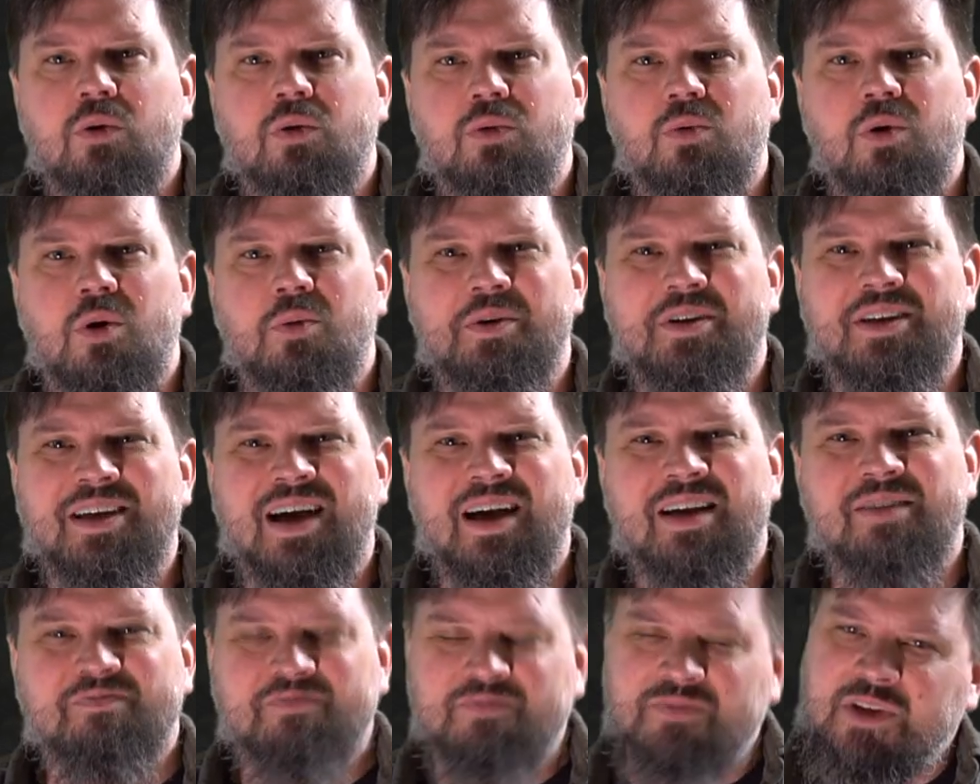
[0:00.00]
with what we
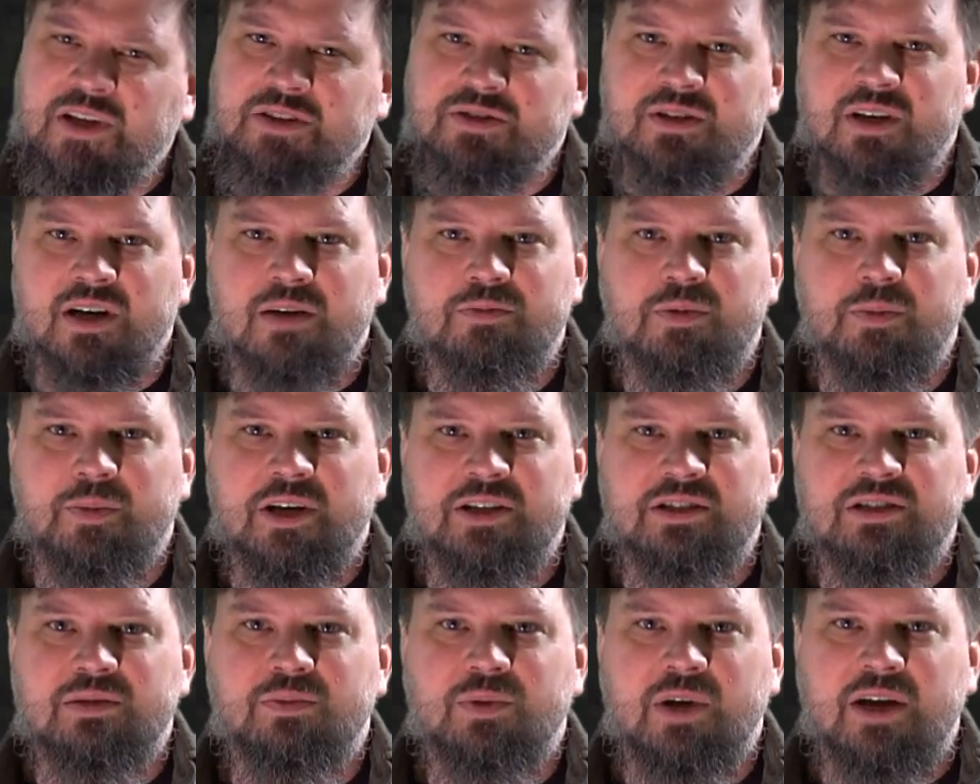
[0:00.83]
got. That's
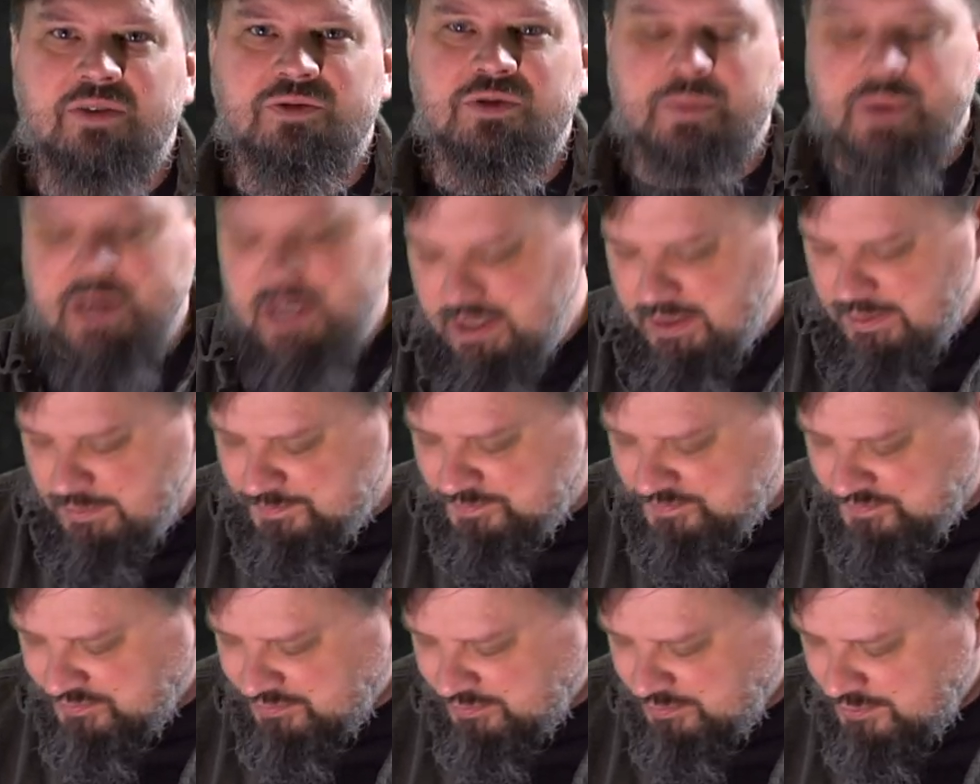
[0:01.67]
compromises we have to make.
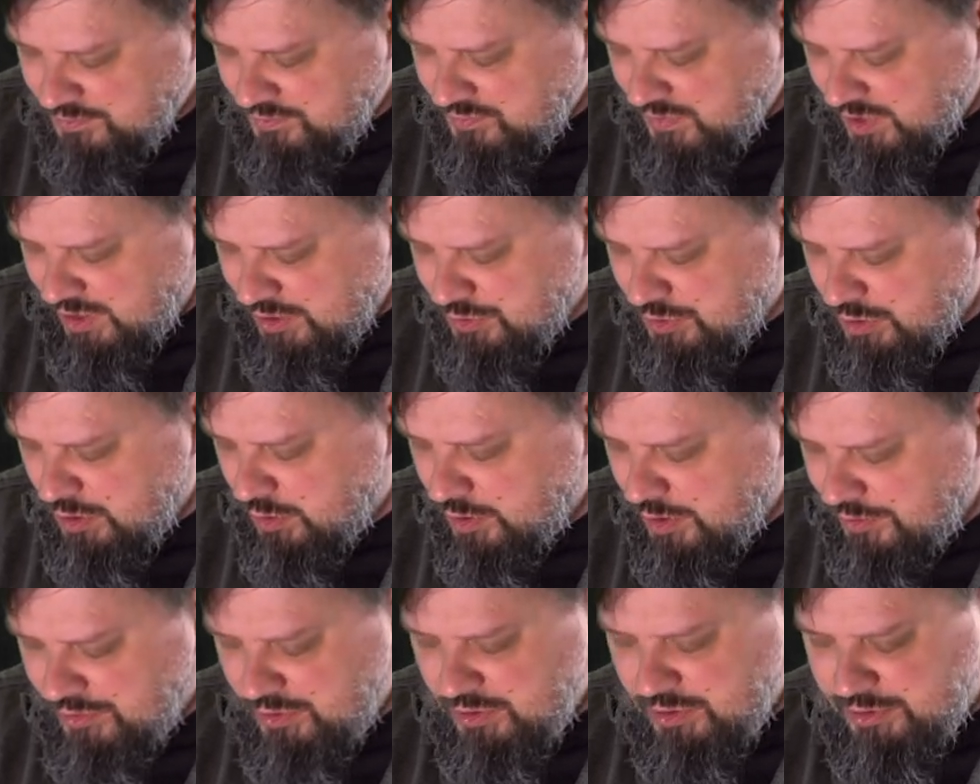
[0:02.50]
So
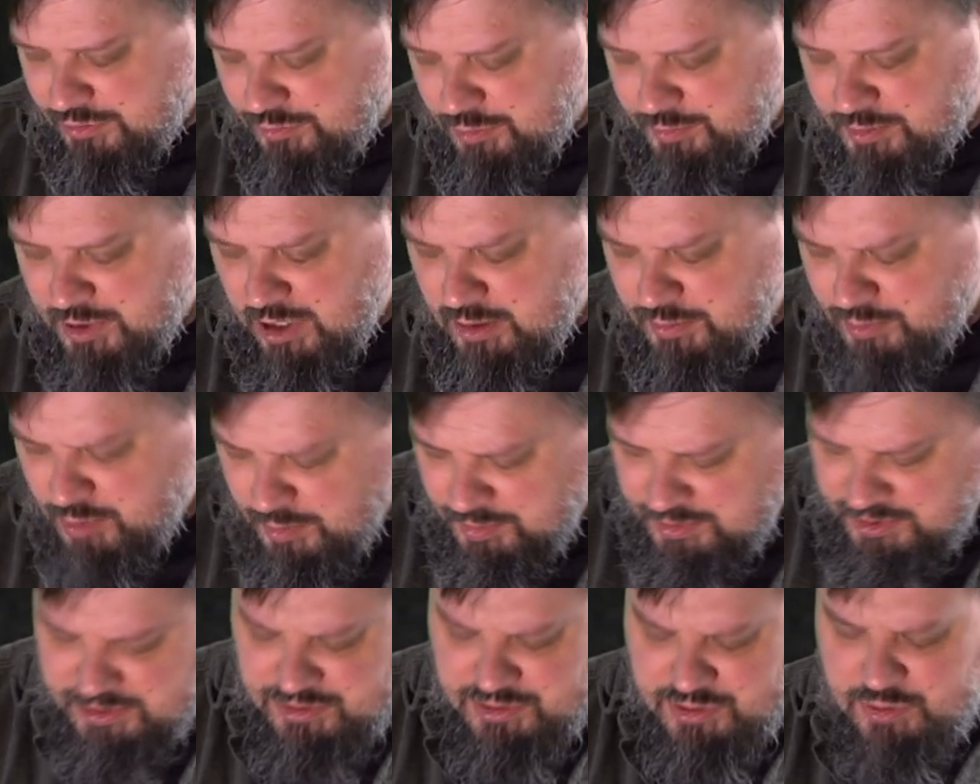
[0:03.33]
if you're looking for
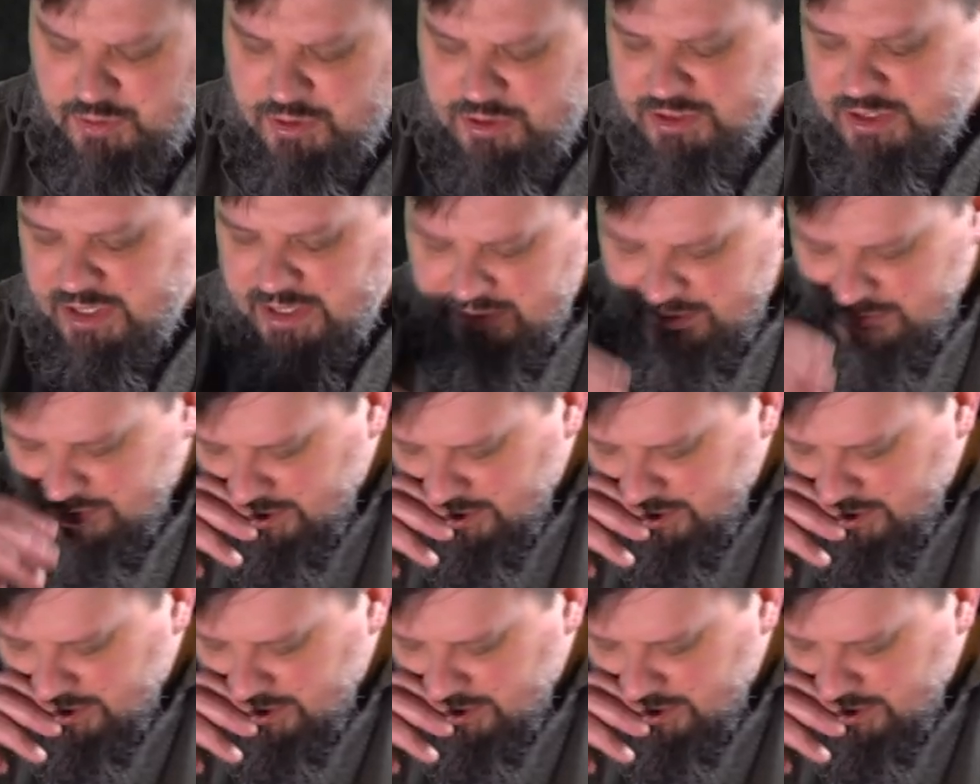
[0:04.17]
polypropylene swords, I can